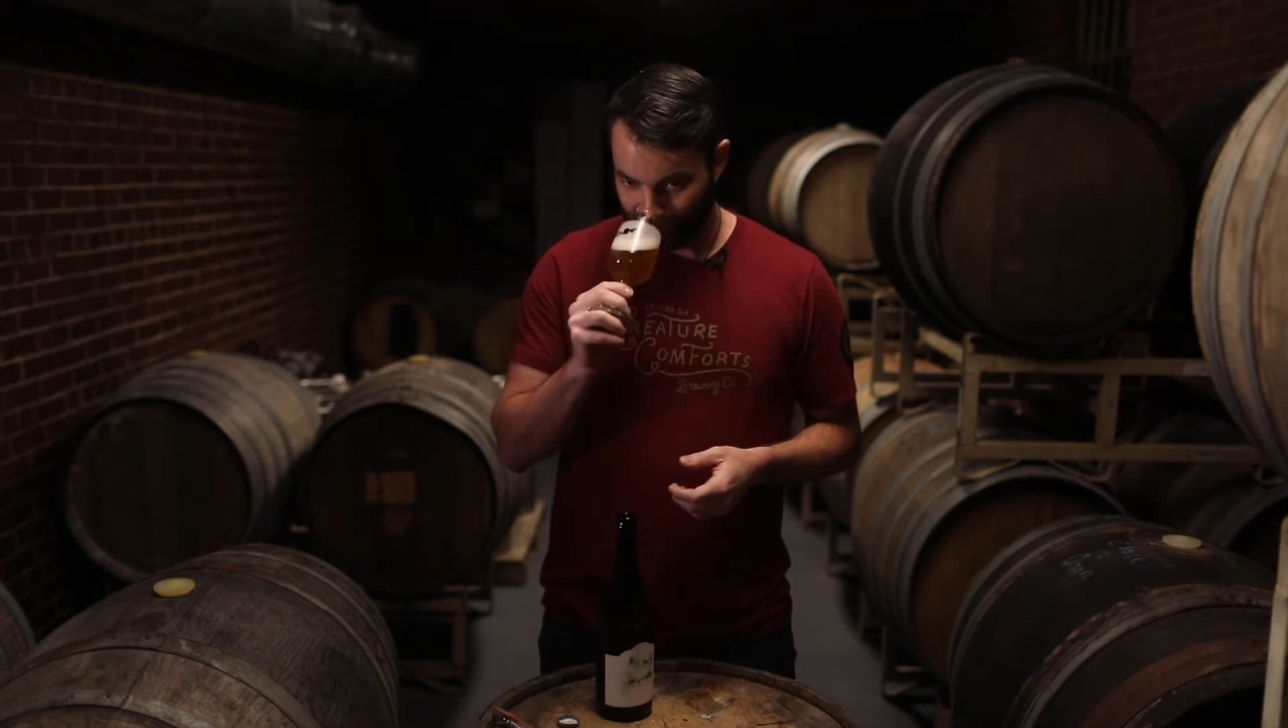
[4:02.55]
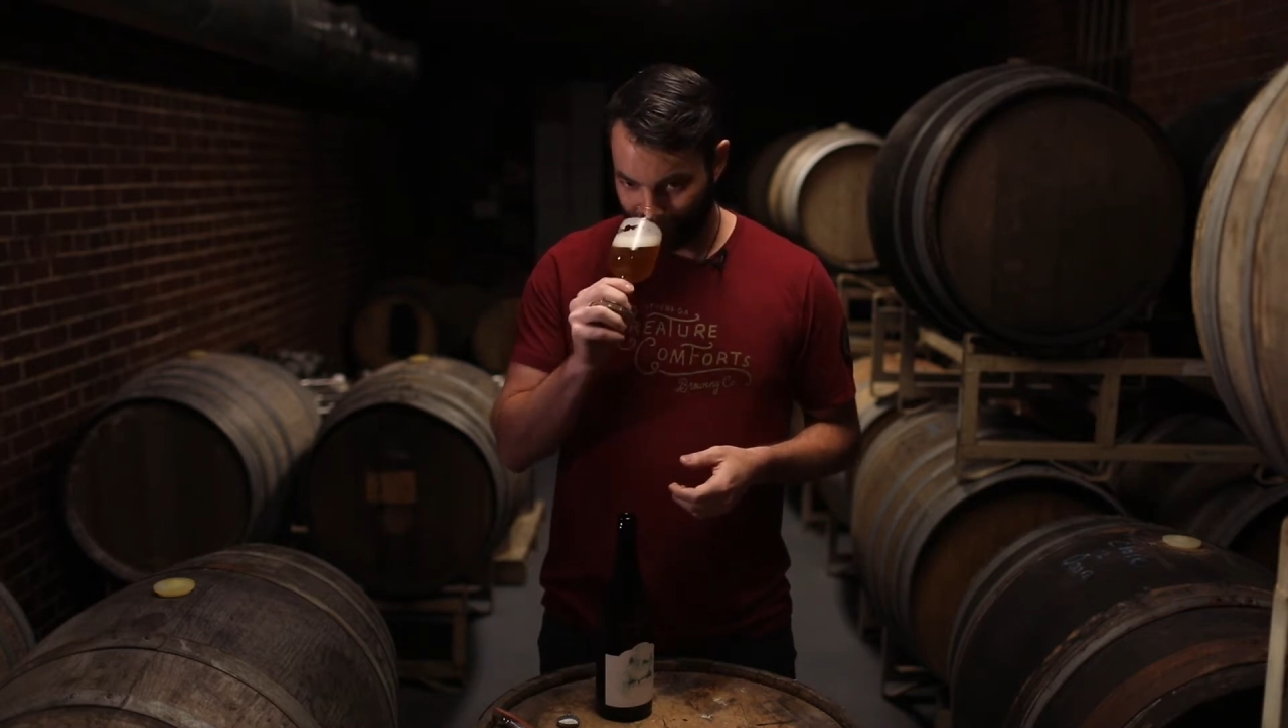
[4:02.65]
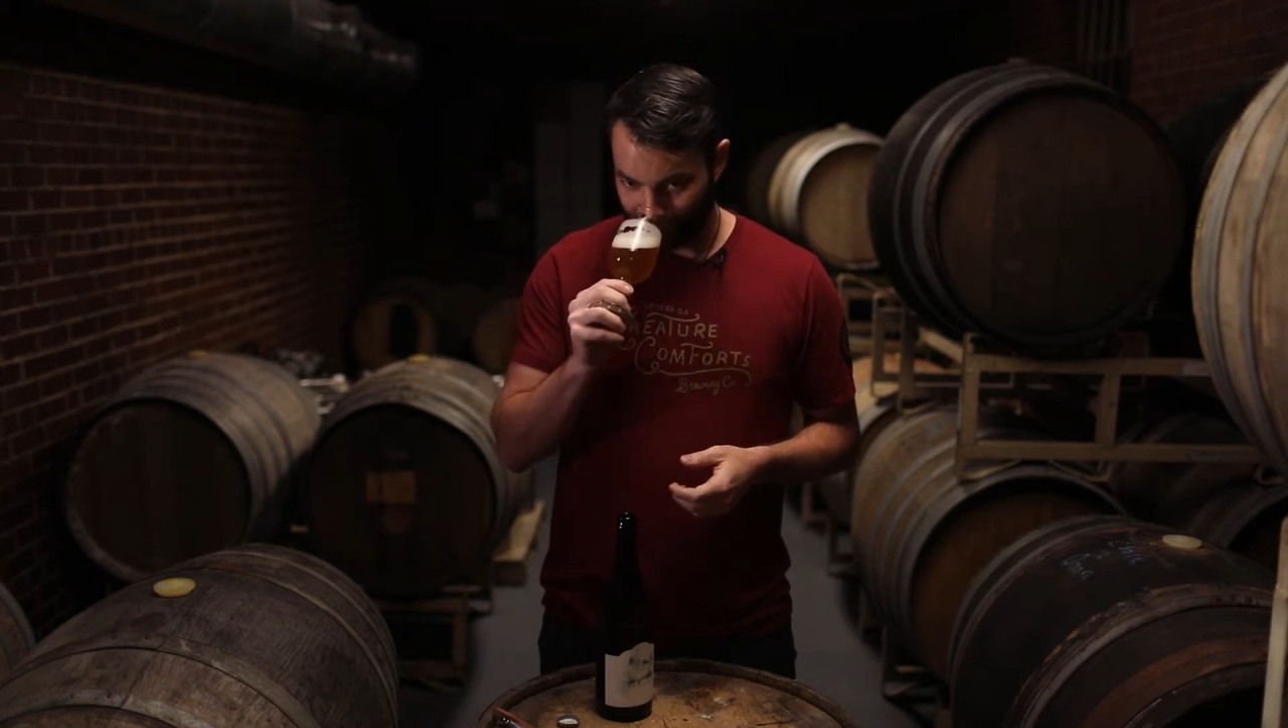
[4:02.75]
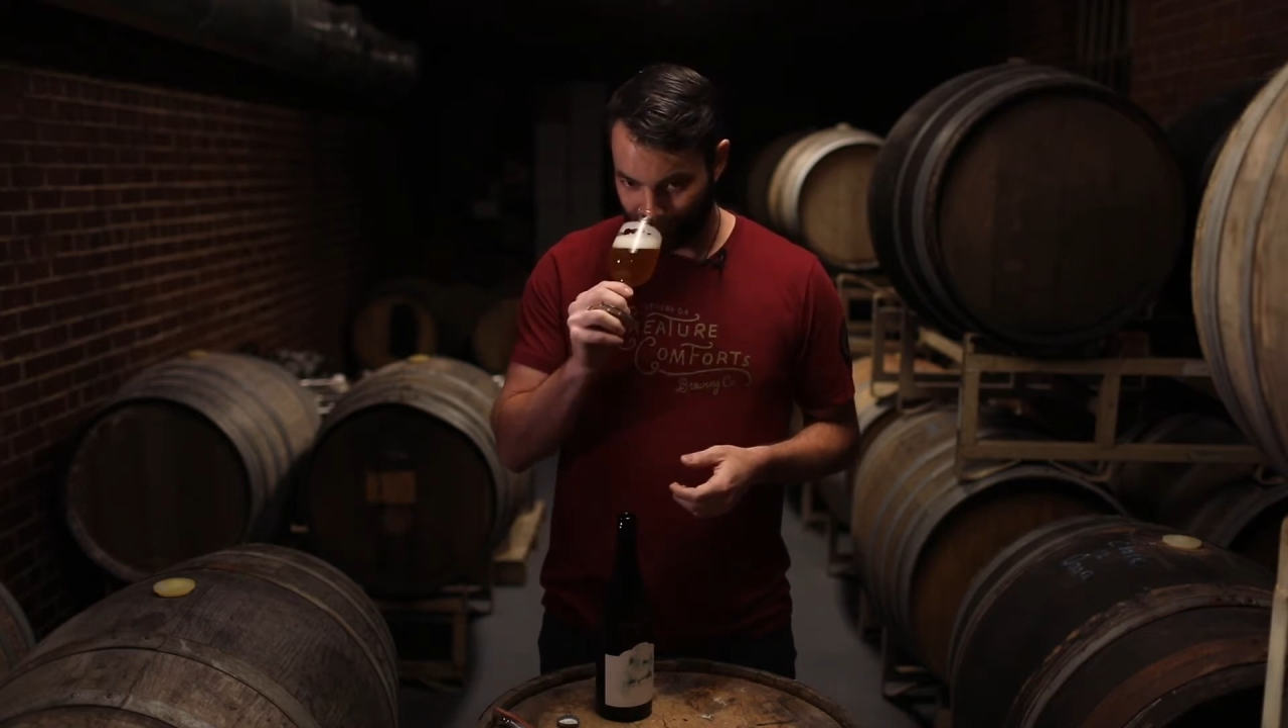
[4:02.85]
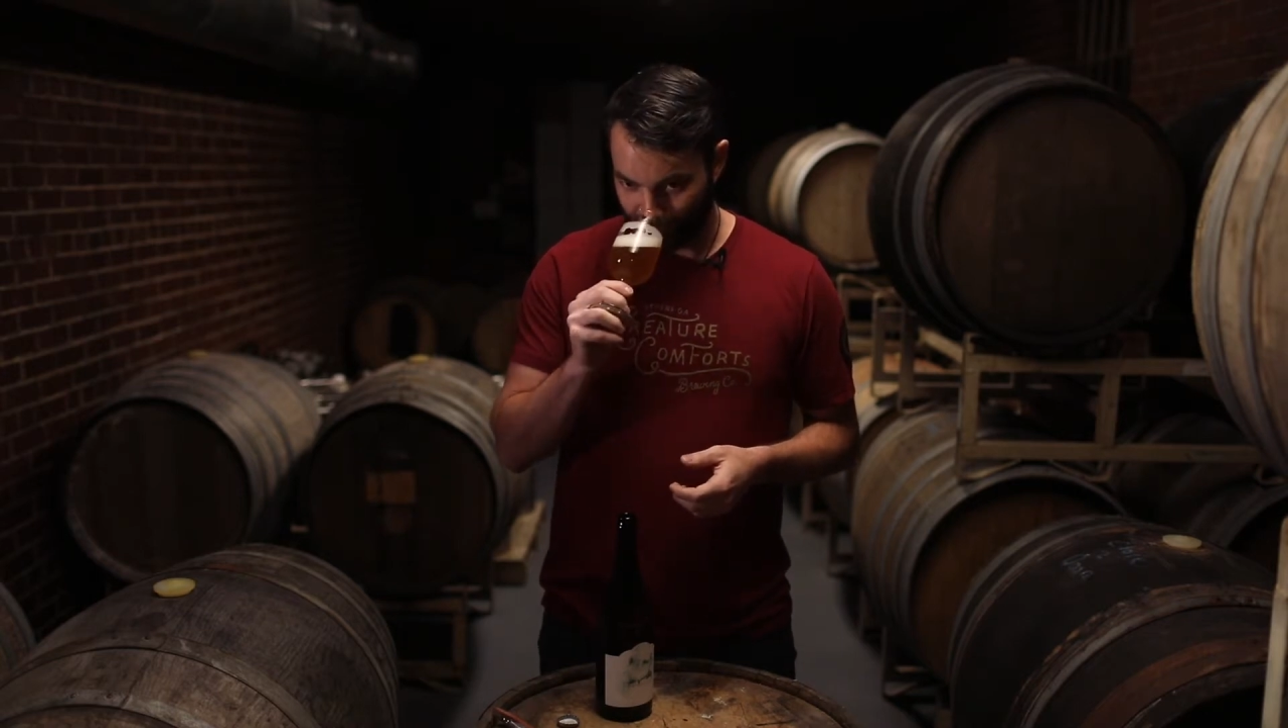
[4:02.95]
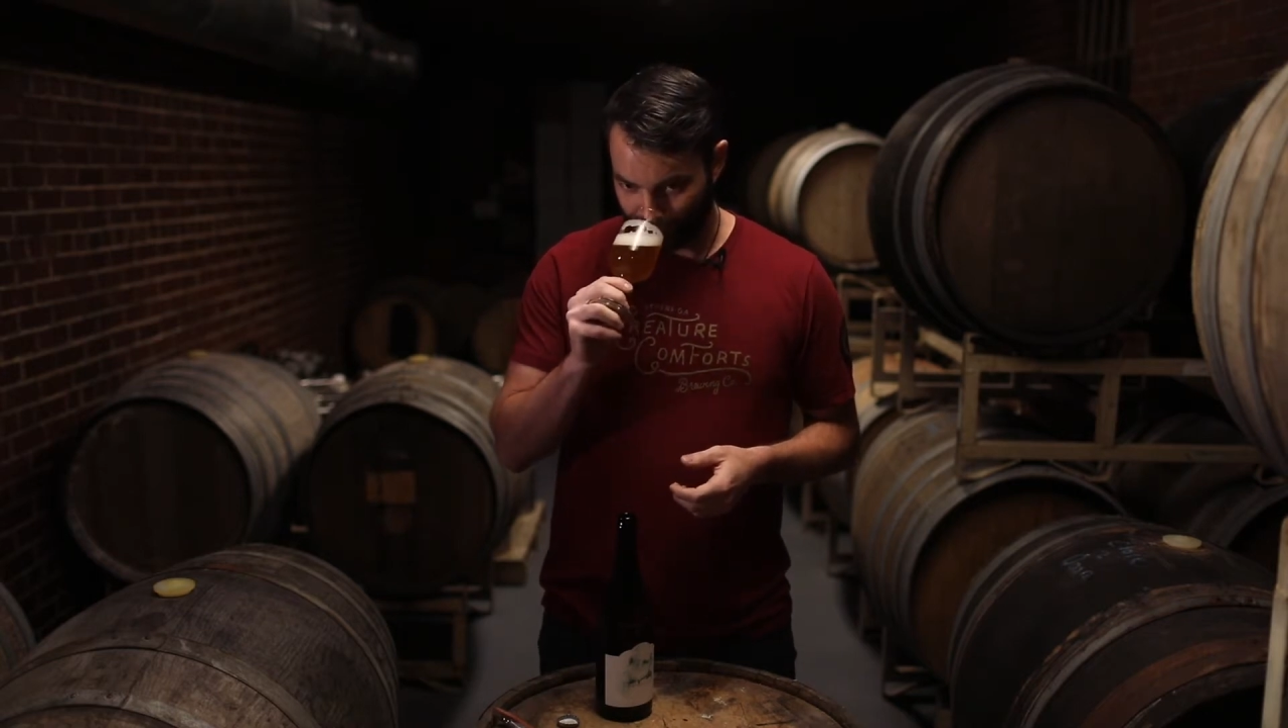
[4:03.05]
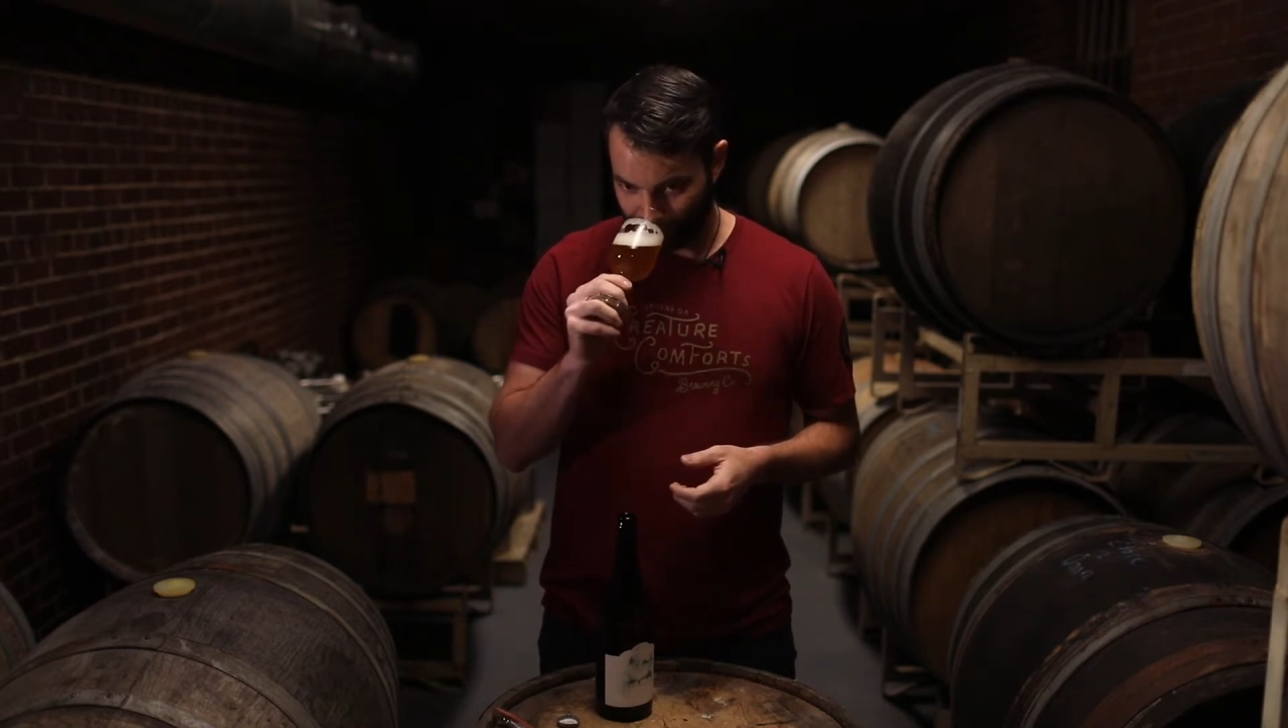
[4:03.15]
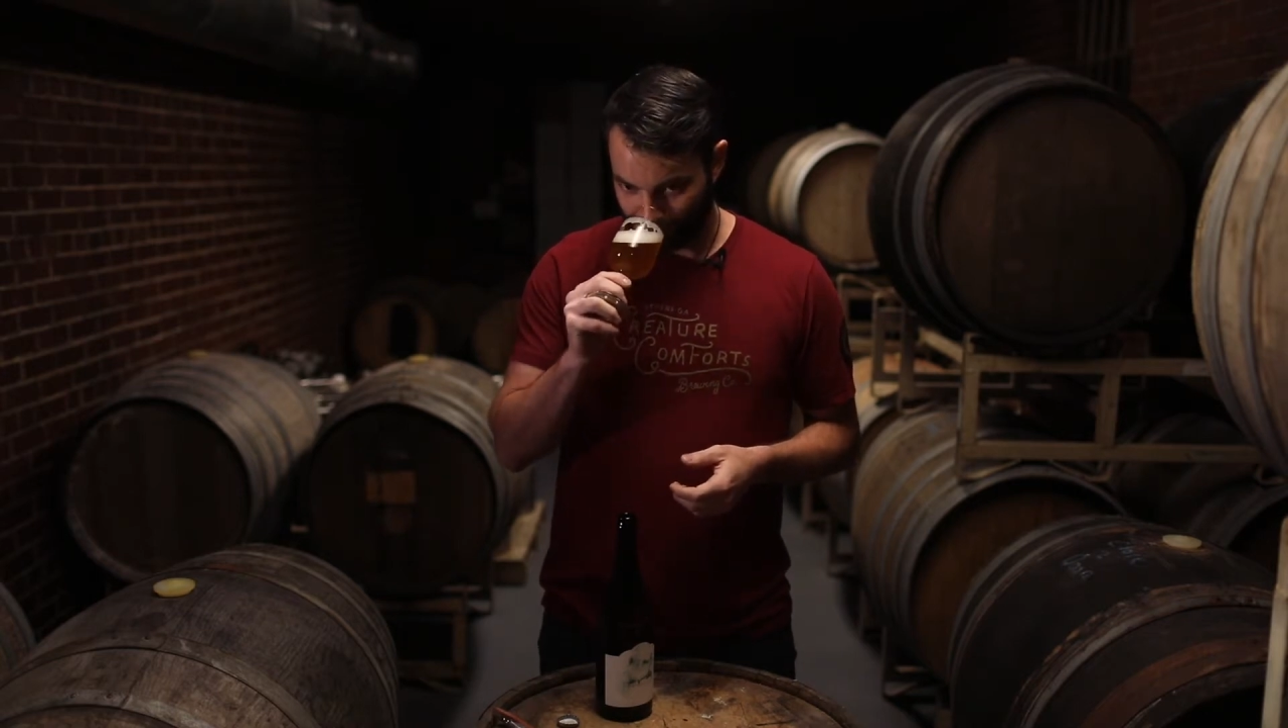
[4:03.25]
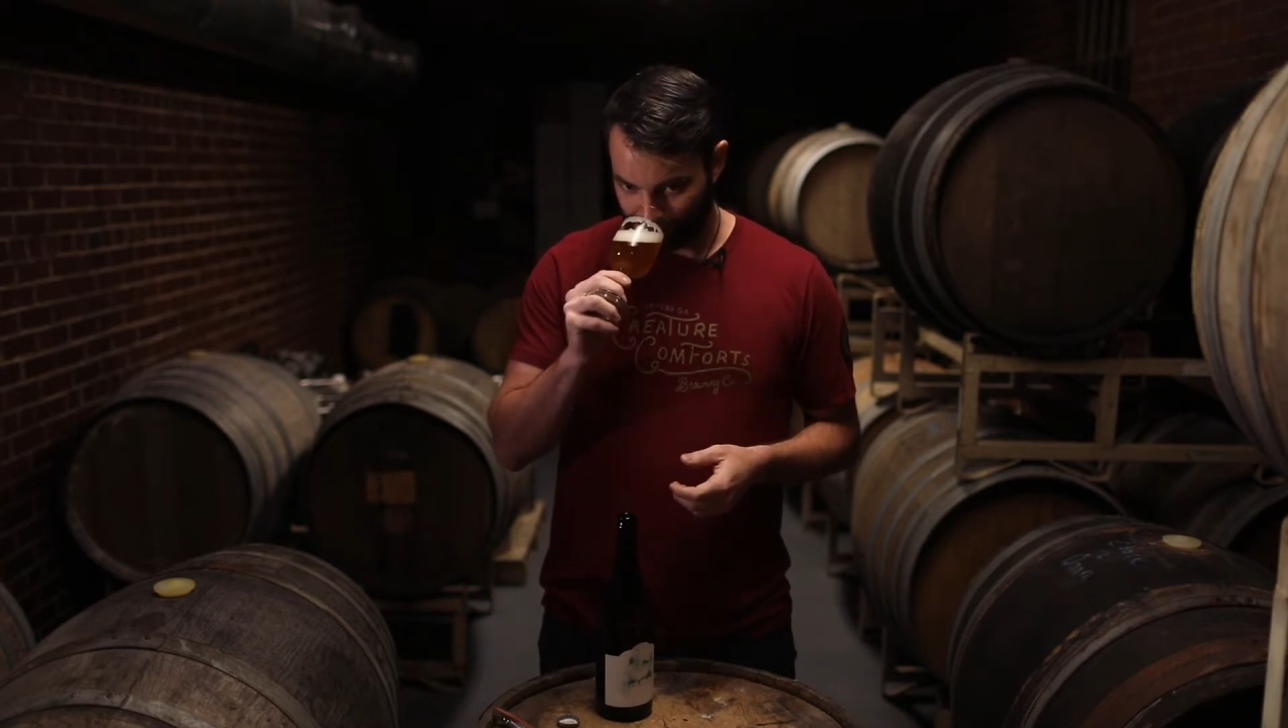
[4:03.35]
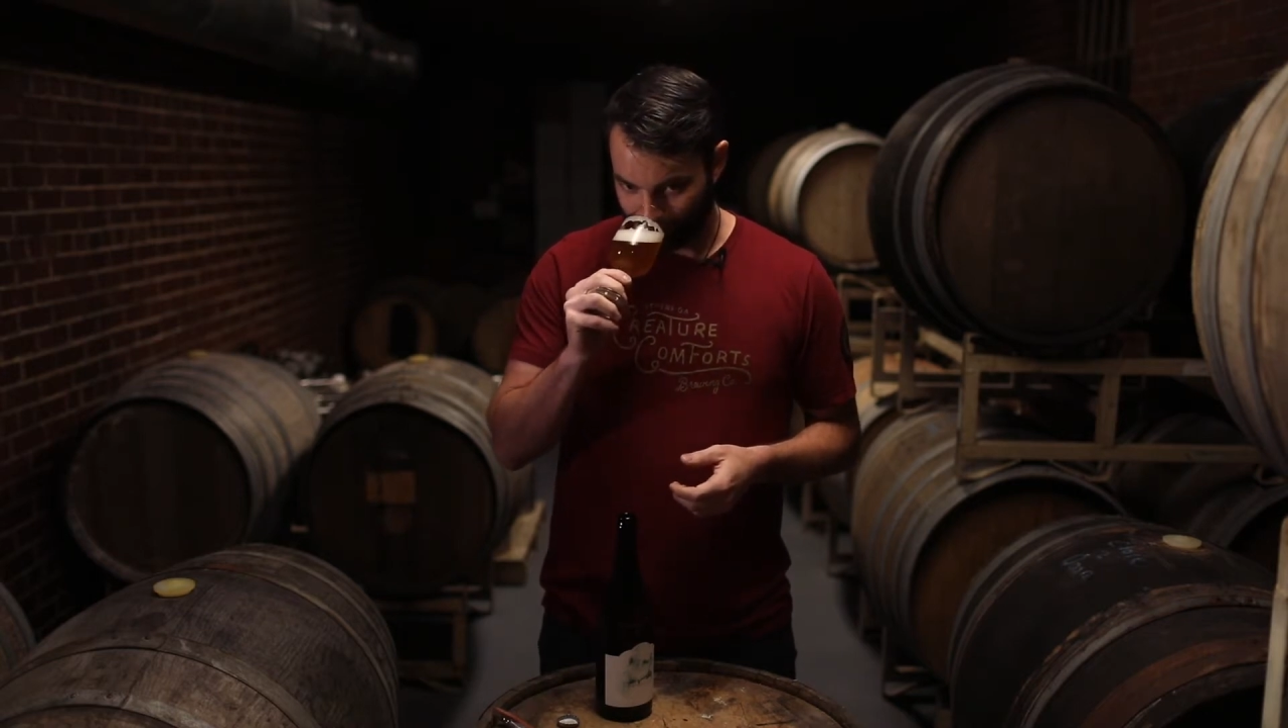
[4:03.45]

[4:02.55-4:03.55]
lot on the nose.